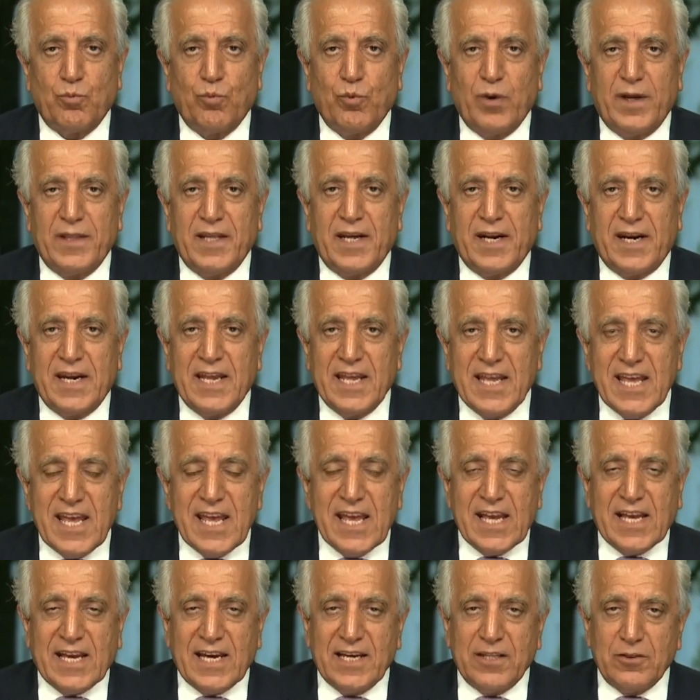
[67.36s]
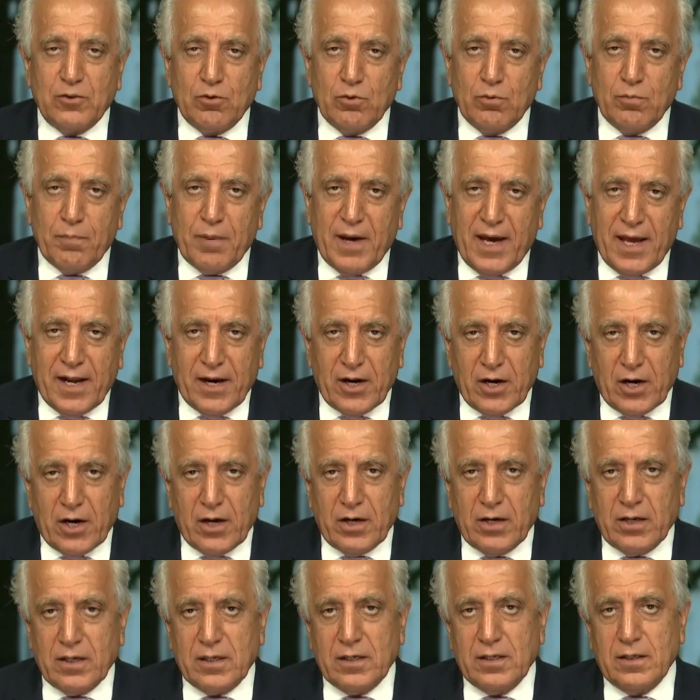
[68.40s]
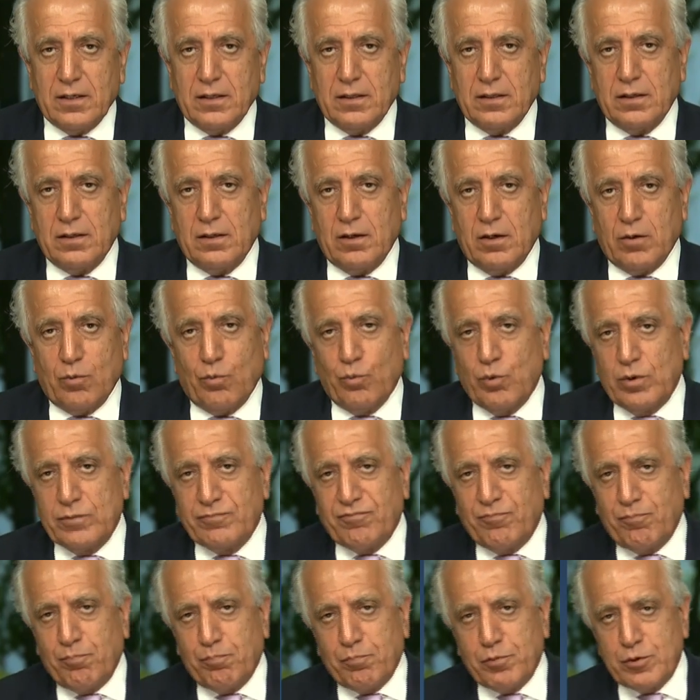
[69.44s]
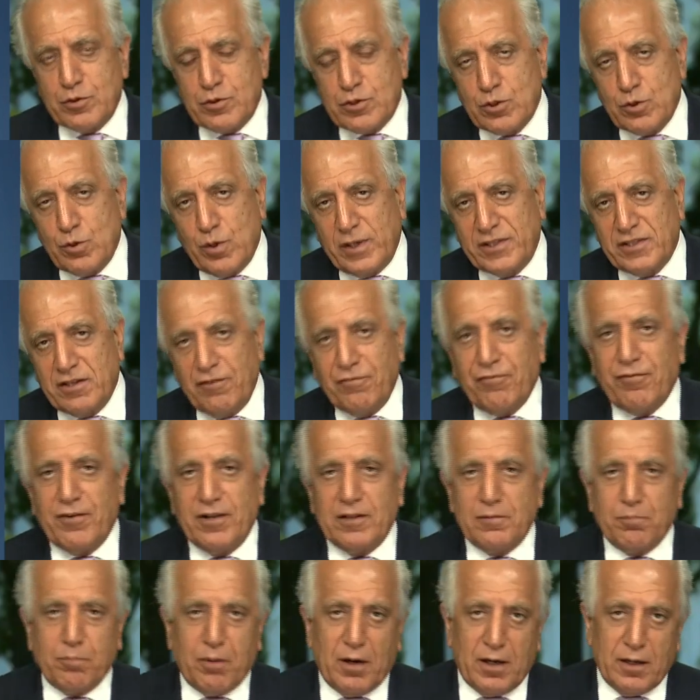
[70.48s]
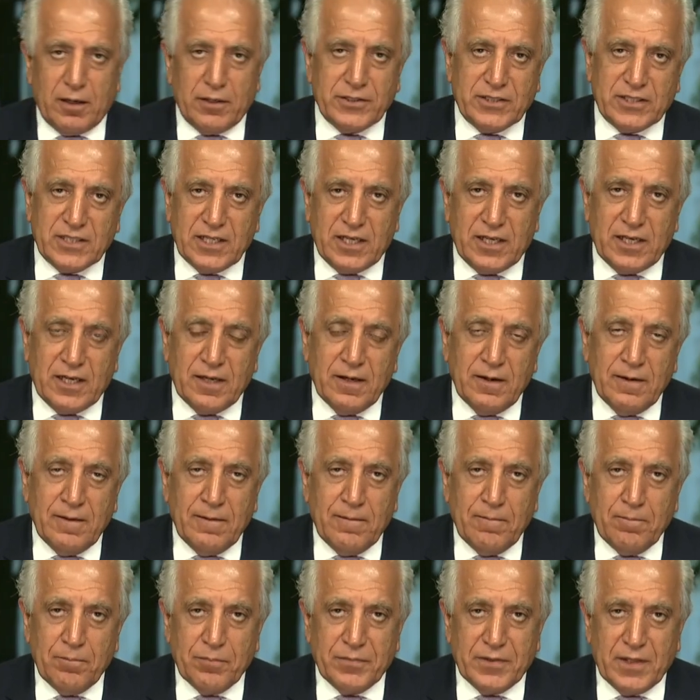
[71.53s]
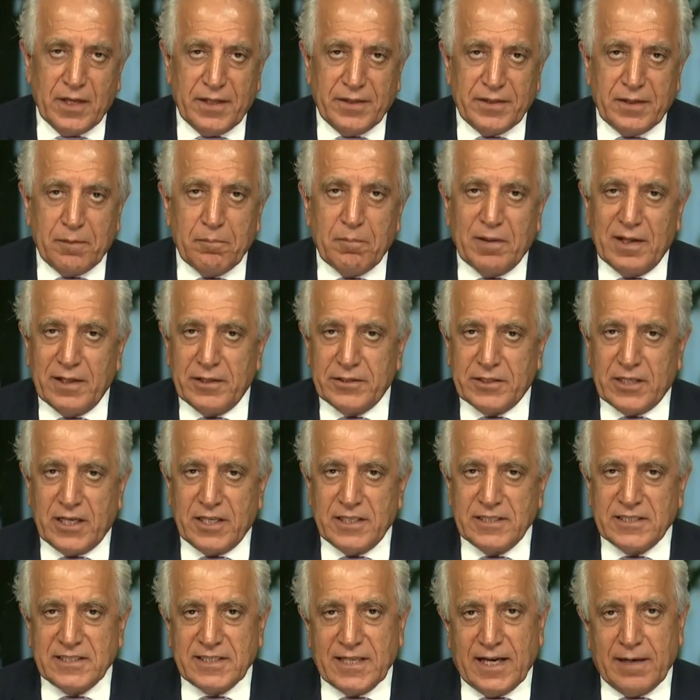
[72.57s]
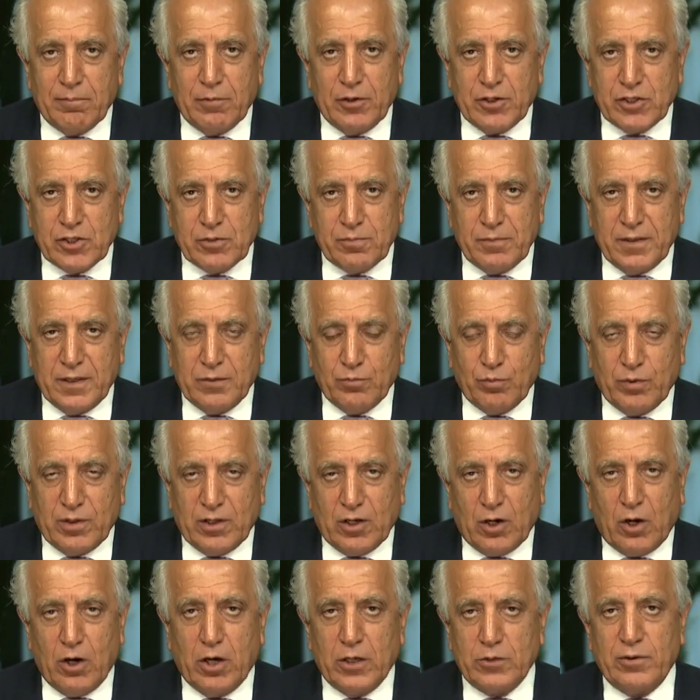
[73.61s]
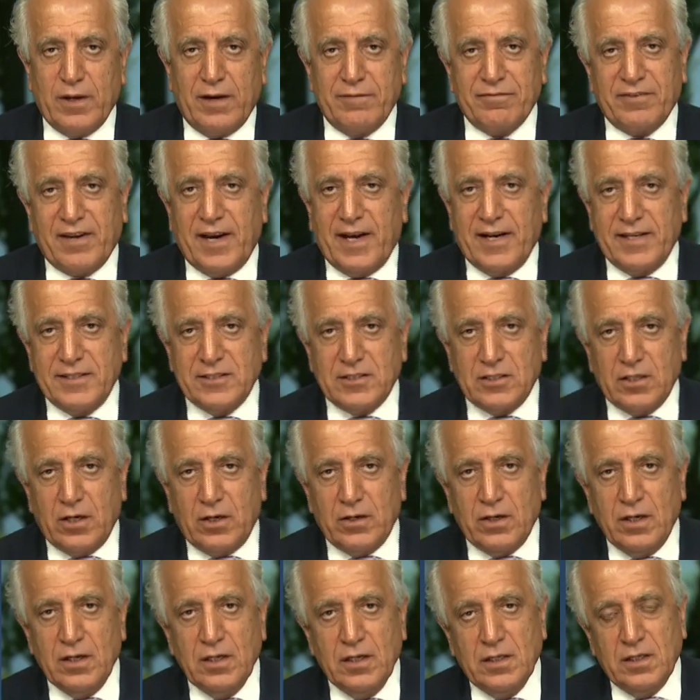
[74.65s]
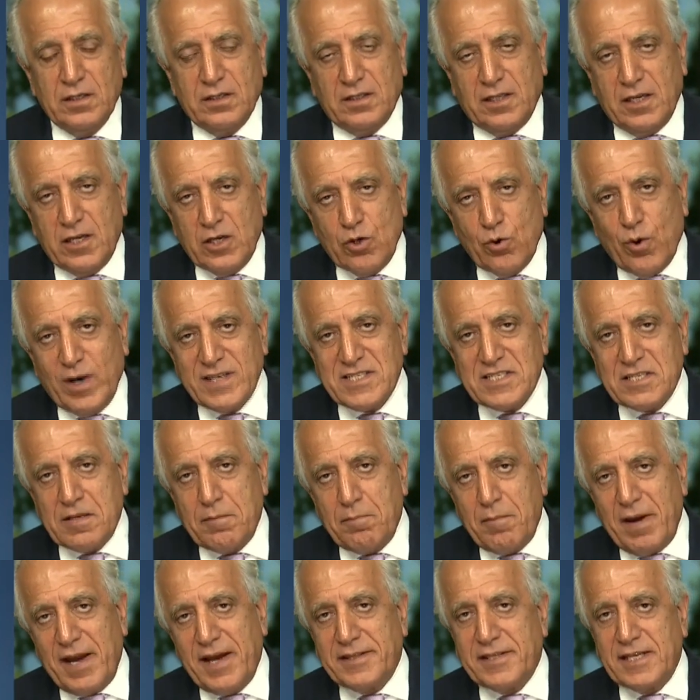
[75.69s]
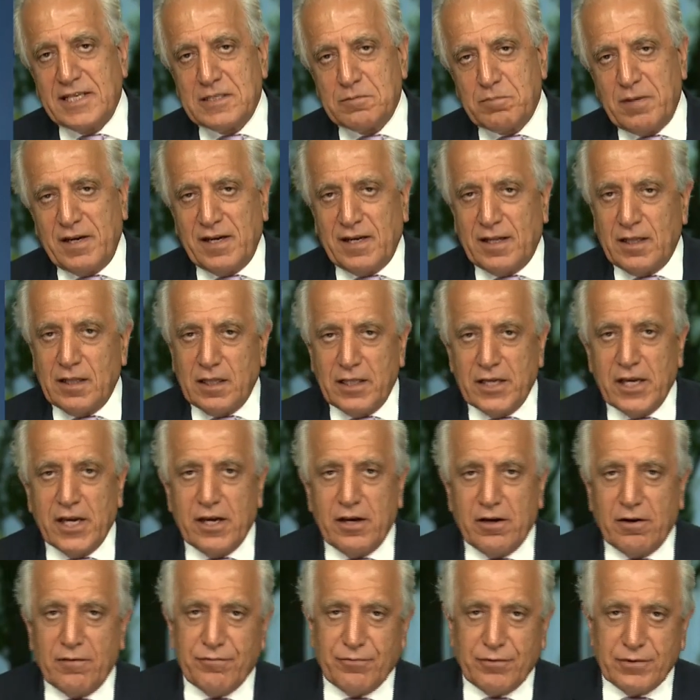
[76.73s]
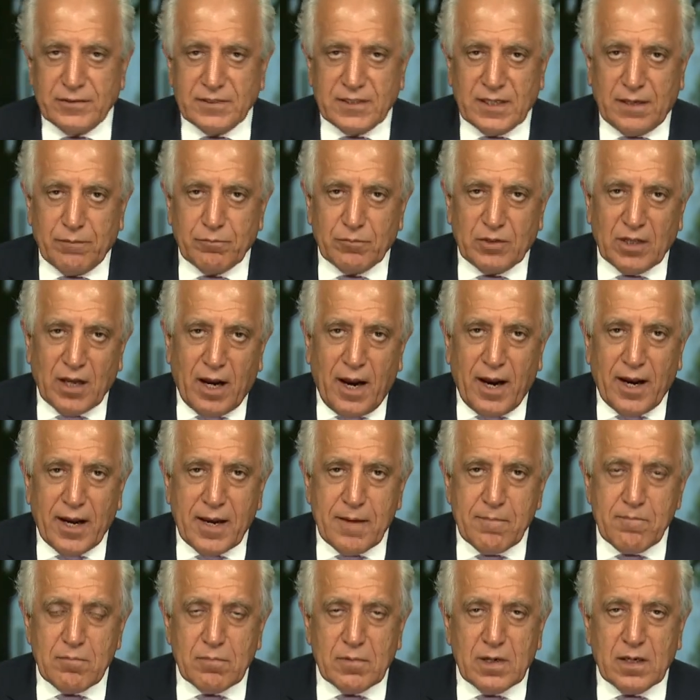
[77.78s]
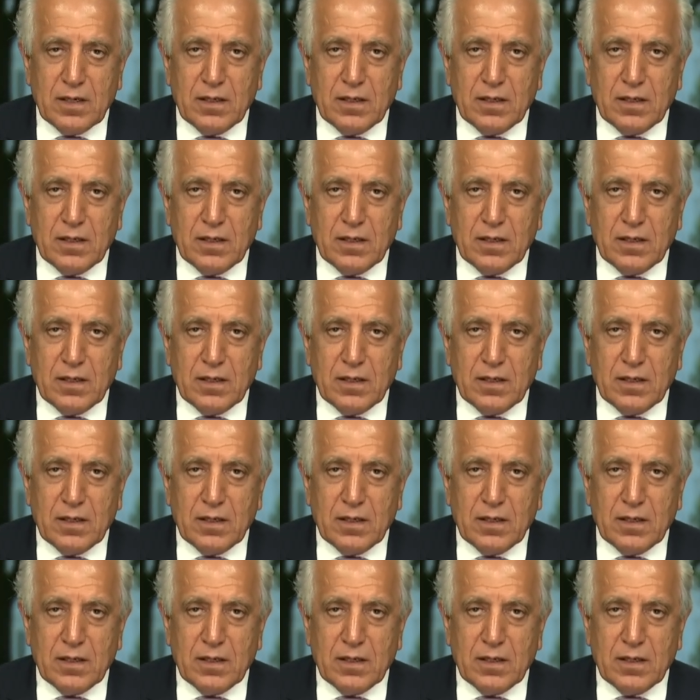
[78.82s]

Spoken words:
whether he can do better or would pursue a different policy than the military establishment with regard to Afghanistan. The U.S. demand has been clear for some time.